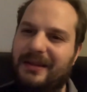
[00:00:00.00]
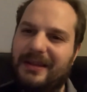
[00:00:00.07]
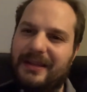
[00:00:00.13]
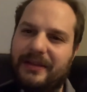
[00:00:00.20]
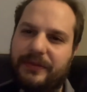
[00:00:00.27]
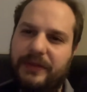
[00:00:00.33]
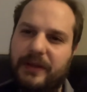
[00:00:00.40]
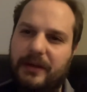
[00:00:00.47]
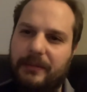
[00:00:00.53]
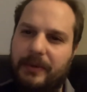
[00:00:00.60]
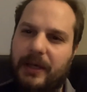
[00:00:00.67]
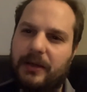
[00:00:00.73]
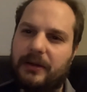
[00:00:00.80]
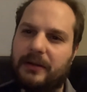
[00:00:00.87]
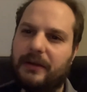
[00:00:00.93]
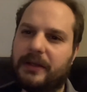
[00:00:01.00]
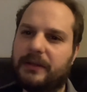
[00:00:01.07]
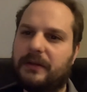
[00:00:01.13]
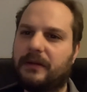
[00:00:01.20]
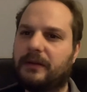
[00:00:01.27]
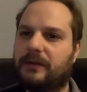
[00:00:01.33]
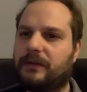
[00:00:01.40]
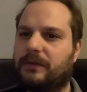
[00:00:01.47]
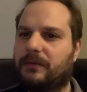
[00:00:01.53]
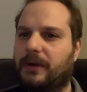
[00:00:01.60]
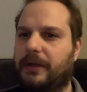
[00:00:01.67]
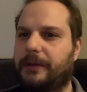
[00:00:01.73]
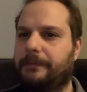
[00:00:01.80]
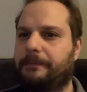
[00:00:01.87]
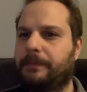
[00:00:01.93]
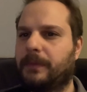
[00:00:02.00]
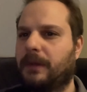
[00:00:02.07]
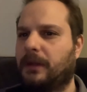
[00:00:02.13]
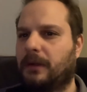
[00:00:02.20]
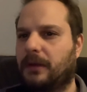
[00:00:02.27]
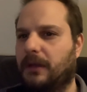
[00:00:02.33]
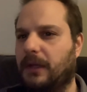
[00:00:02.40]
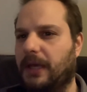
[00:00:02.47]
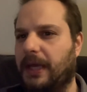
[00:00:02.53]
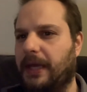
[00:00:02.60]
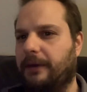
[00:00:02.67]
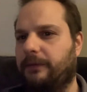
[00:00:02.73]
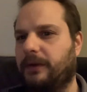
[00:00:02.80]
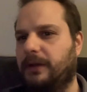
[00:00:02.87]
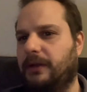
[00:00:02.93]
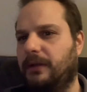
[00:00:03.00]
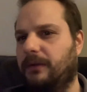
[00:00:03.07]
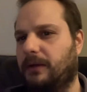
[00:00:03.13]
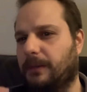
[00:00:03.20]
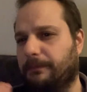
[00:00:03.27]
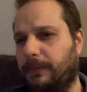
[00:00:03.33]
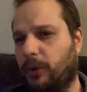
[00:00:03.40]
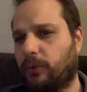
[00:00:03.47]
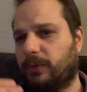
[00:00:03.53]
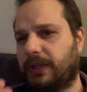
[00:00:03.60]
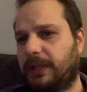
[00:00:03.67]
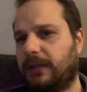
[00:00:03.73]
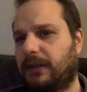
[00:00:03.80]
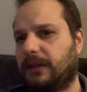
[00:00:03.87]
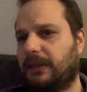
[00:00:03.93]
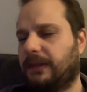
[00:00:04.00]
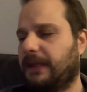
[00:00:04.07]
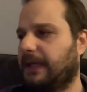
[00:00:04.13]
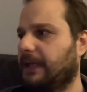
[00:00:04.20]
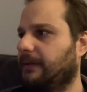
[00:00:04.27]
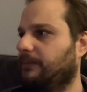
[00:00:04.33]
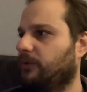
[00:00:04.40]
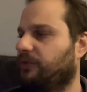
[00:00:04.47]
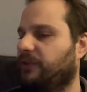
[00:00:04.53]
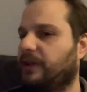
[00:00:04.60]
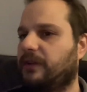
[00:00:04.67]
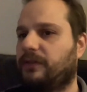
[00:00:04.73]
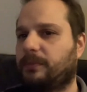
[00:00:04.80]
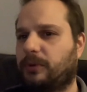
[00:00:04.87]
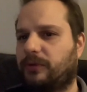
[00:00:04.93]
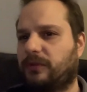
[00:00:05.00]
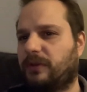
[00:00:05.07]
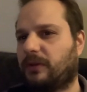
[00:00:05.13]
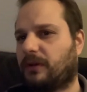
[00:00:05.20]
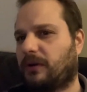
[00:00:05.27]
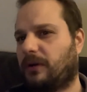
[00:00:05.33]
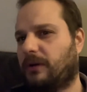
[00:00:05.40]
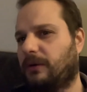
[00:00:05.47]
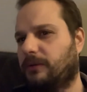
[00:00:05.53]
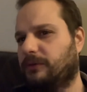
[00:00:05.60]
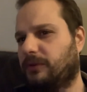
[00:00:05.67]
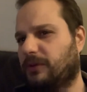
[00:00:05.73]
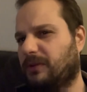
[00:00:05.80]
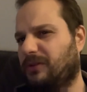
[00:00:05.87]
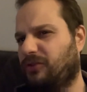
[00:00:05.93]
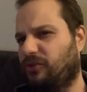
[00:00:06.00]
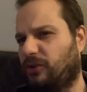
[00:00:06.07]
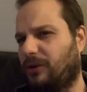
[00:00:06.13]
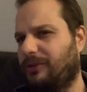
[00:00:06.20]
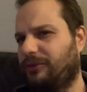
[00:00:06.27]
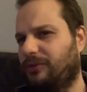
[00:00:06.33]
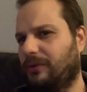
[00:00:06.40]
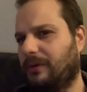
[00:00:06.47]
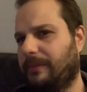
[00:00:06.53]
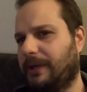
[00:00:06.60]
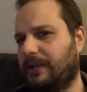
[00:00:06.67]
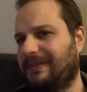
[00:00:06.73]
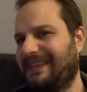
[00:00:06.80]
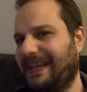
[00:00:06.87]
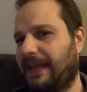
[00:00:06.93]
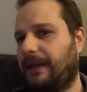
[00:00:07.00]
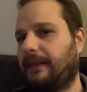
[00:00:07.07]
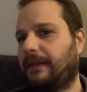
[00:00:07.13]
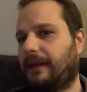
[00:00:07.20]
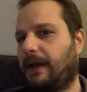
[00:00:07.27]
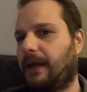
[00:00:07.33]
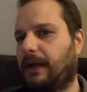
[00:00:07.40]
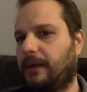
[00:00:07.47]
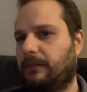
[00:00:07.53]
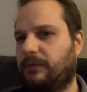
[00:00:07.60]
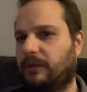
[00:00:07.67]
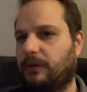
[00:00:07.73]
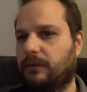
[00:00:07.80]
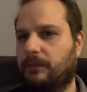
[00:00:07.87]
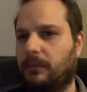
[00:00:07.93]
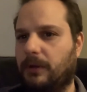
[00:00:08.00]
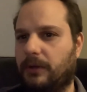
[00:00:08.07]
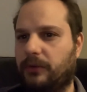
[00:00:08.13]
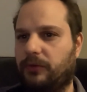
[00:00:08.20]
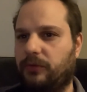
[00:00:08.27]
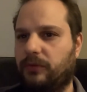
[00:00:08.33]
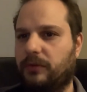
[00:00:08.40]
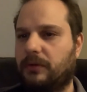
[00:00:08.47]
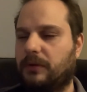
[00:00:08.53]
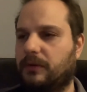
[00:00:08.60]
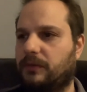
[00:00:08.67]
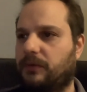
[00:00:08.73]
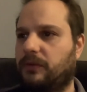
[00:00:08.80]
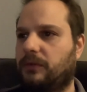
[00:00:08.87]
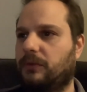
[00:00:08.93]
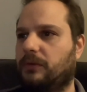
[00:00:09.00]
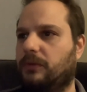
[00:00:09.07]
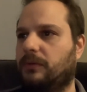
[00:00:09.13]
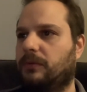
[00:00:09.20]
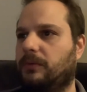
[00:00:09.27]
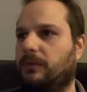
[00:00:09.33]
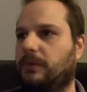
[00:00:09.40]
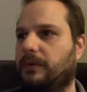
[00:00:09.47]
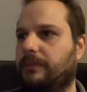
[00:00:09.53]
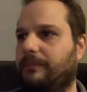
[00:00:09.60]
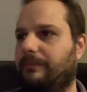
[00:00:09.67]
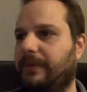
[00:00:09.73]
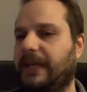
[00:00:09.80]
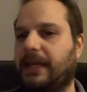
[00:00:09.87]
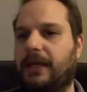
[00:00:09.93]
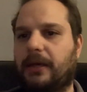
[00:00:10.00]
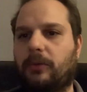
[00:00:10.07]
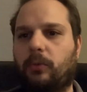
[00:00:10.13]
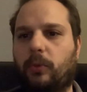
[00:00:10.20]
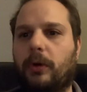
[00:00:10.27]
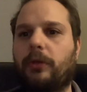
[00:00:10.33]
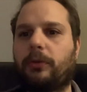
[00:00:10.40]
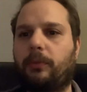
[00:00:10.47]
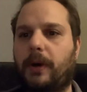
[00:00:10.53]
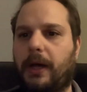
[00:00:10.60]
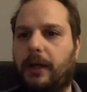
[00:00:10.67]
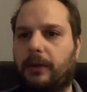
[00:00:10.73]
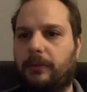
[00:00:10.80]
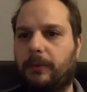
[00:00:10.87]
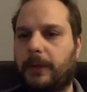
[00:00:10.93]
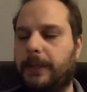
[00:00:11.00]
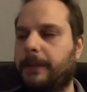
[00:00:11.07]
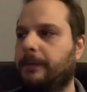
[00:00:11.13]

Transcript: Think about it like this, right? Every component that Mercedes puts in the car, they're going to charge you about 10 times as much to make it worthwhile, right?